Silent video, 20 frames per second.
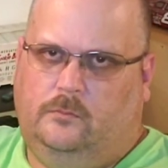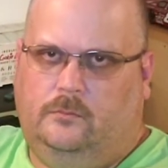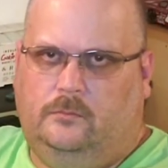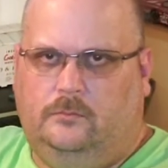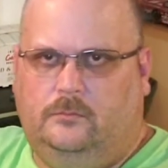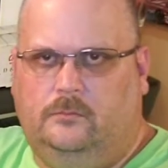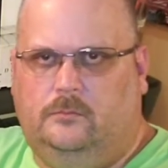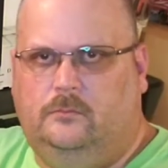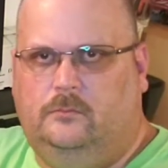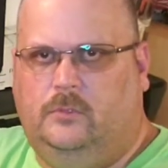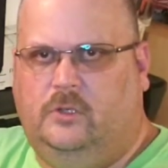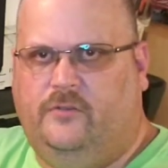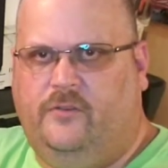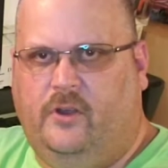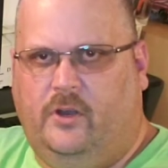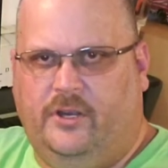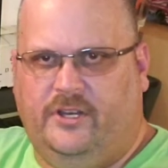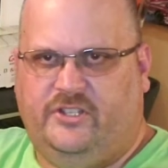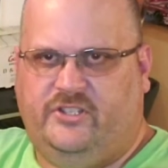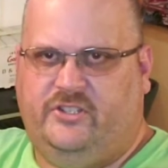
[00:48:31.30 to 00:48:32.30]
Of course,
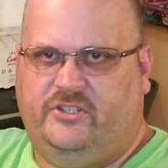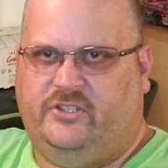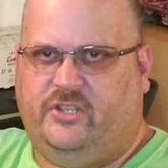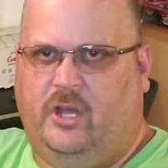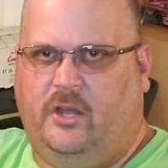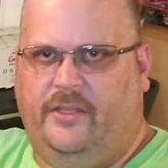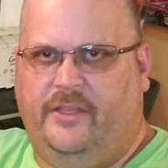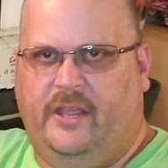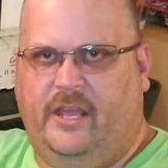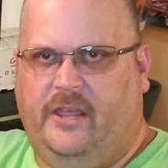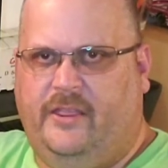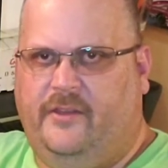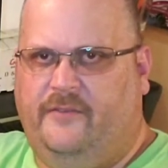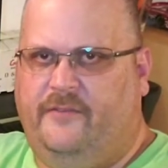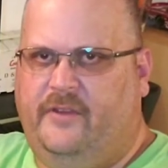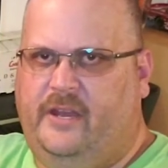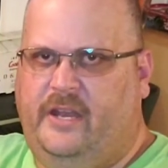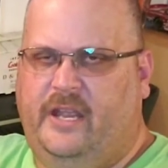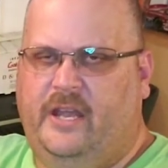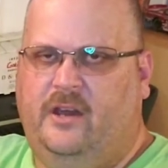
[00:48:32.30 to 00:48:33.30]
there's all the other
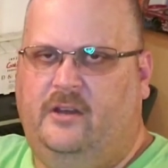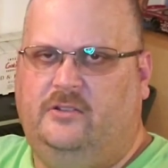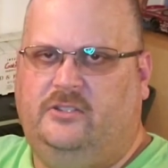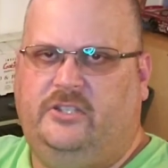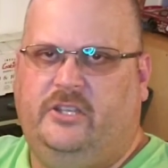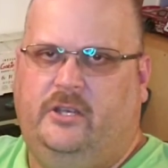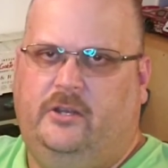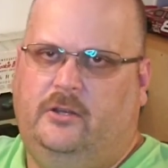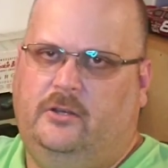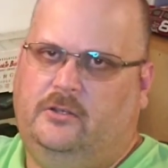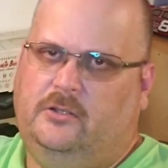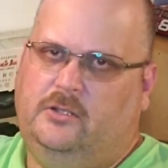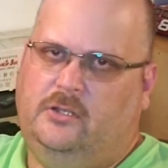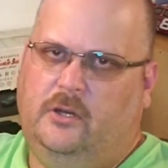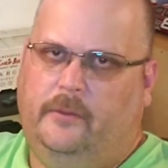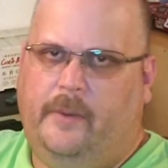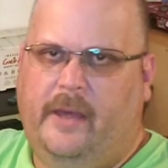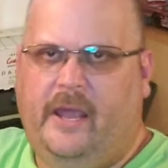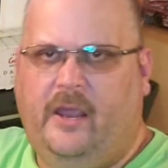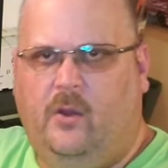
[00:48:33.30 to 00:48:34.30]
videos. Go back,
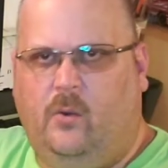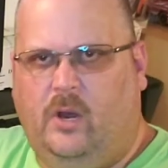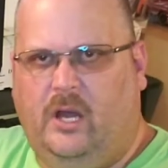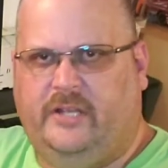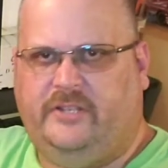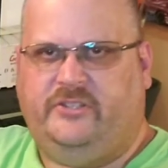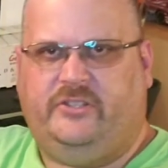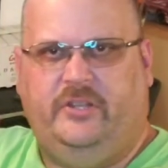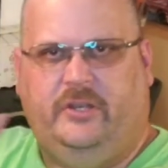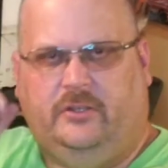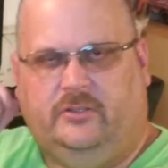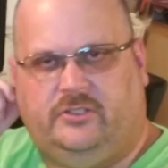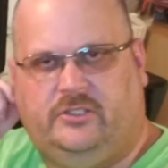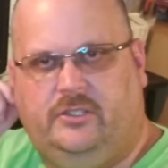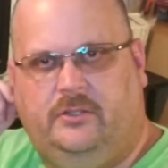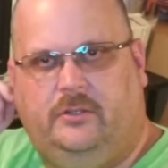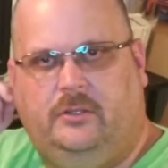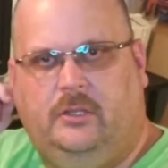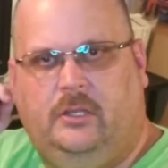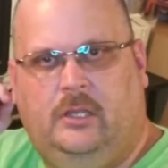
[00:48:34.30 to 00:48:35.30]
watch those.
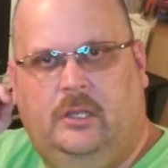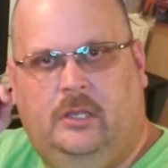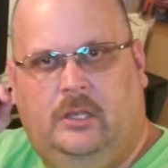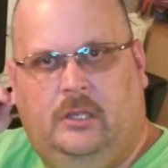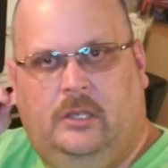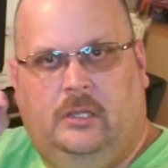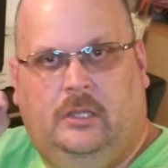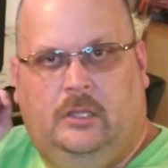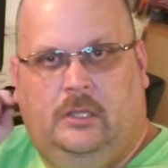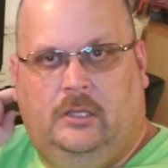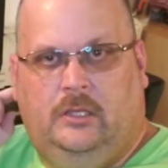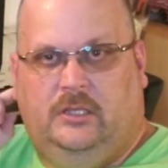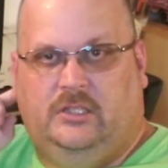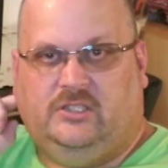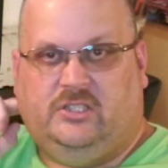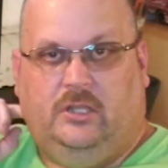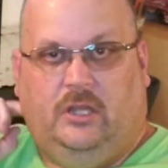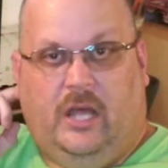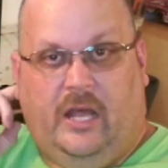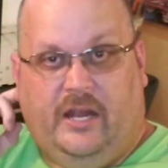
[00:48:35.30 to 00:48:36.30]
There's a lot of
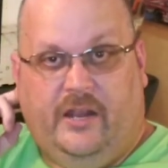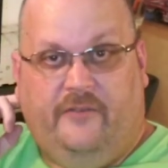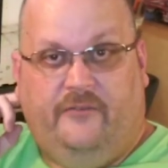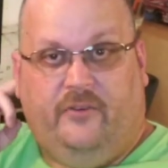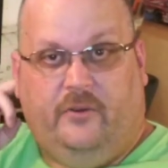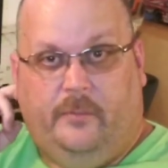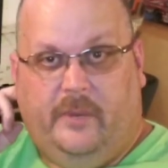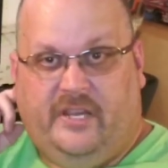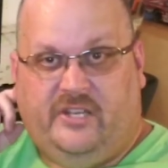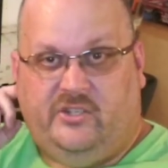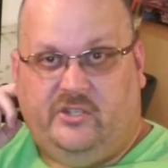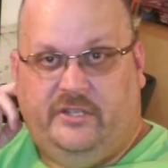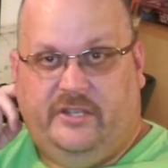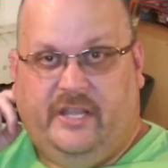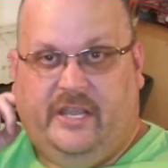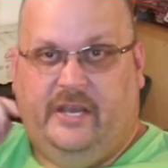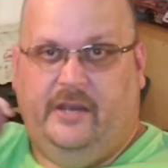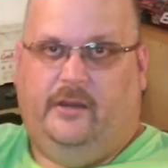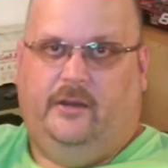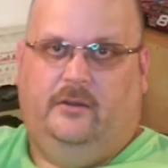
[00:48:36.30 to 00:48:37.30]
information there.
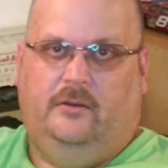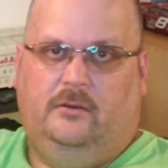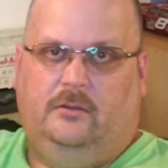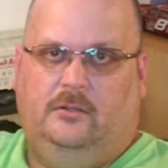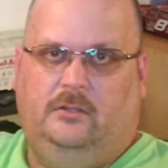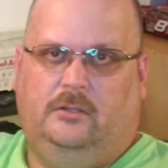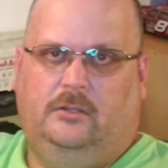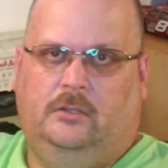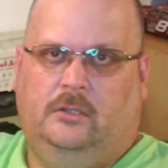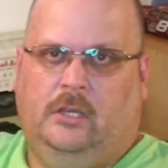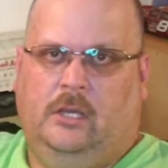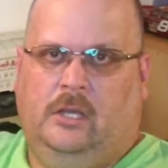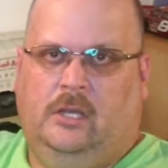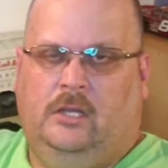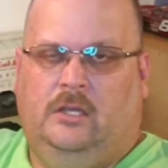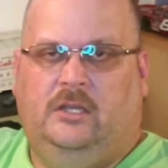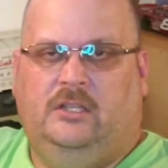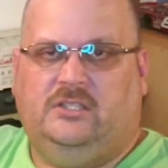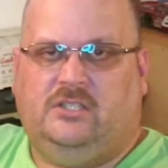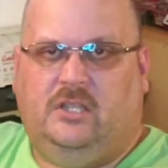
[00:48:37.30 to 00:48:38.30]
There's a
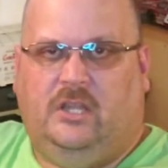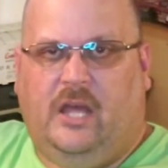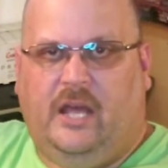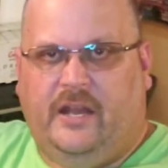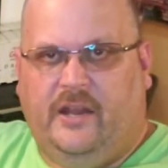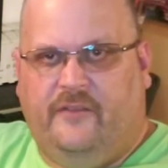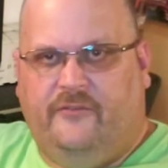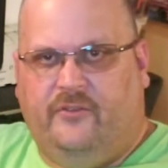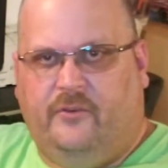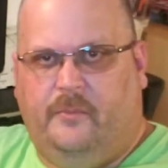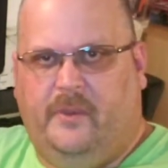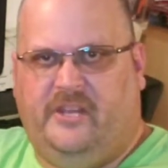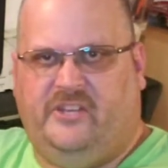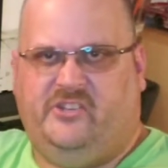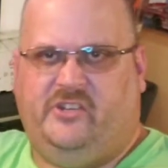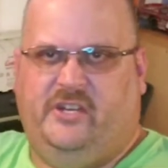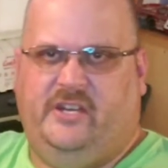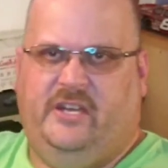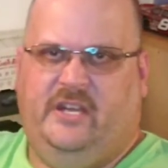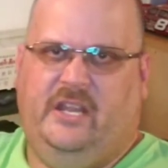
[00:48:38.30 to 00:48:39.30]
lot of information in
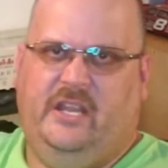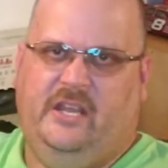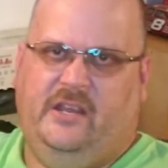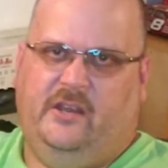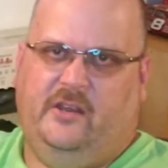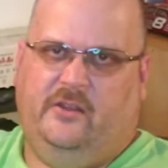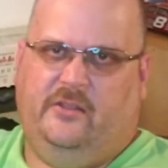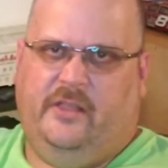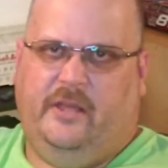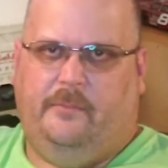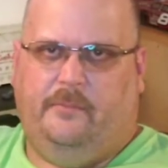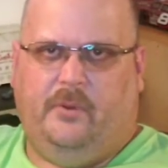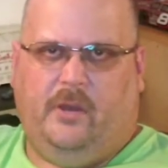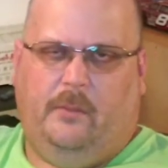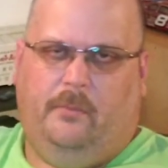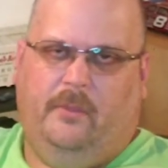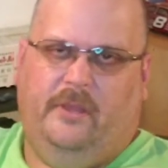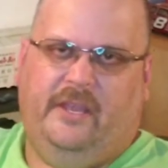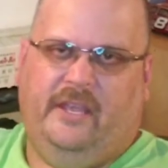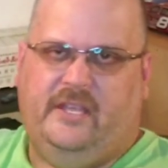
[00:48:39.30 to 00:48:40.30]
here that probably
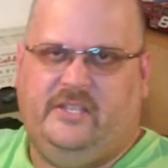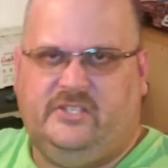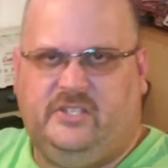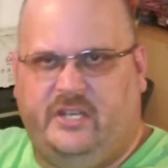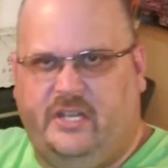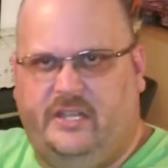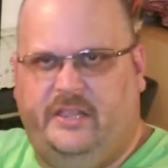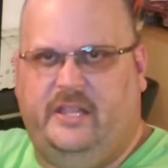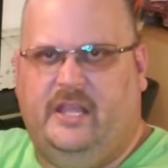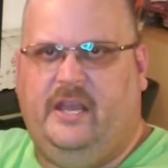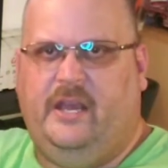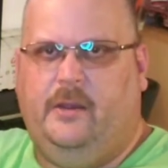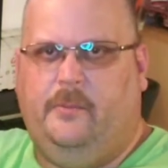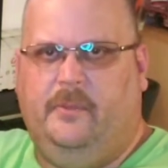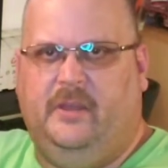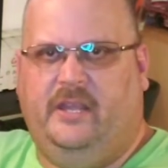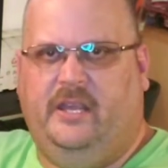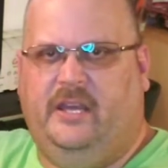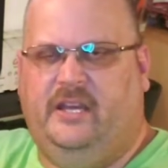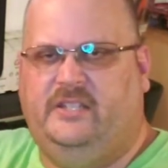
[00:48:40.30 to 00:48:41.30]
isn't in there because
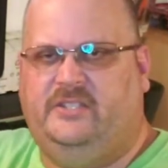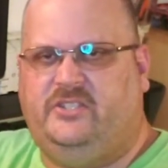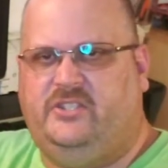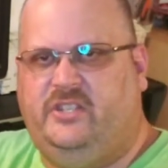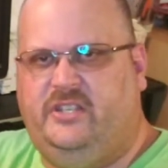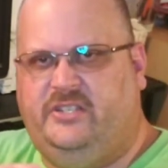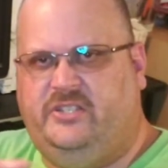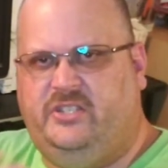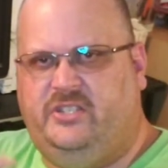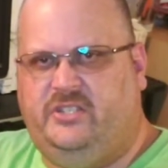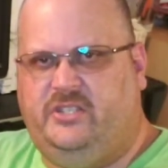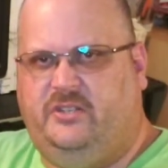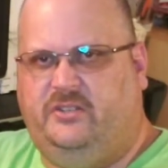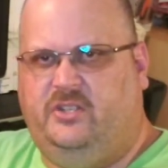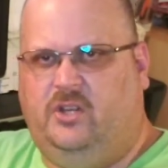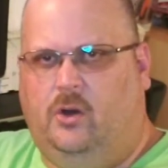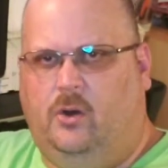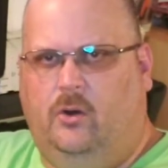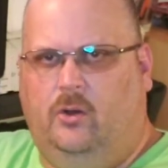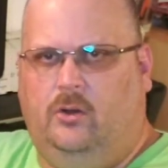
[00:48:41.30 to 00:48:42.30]
this is a
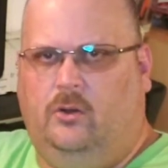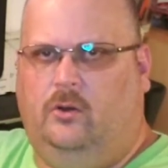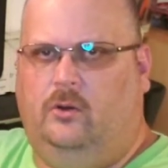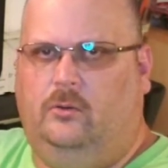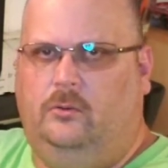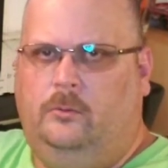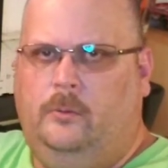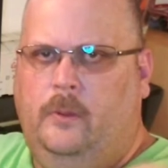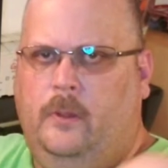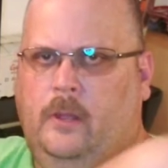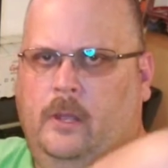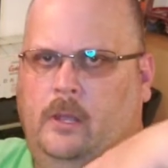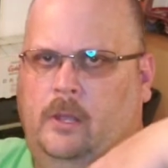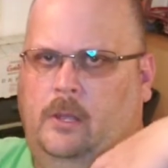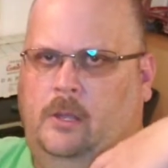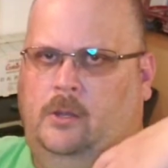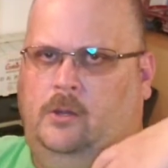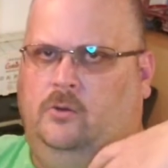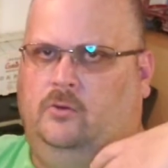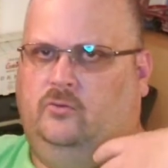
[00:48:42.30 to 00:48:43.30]
total
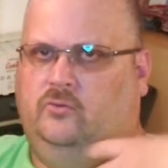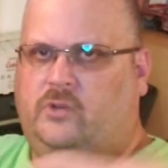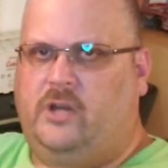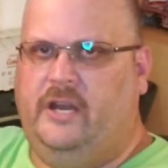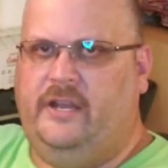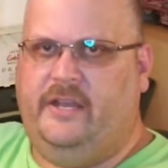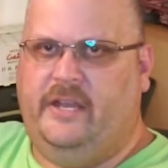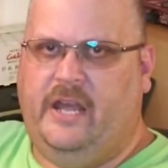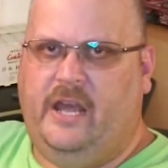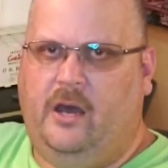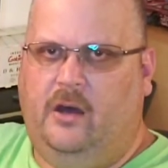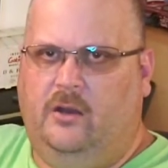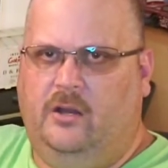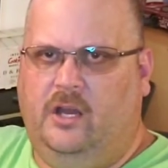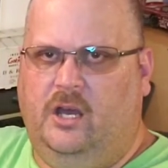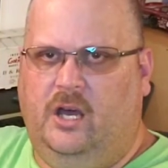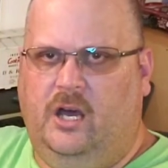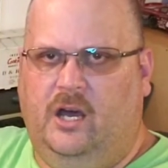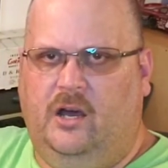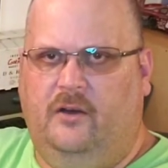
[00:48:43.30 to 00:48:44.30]
rundown of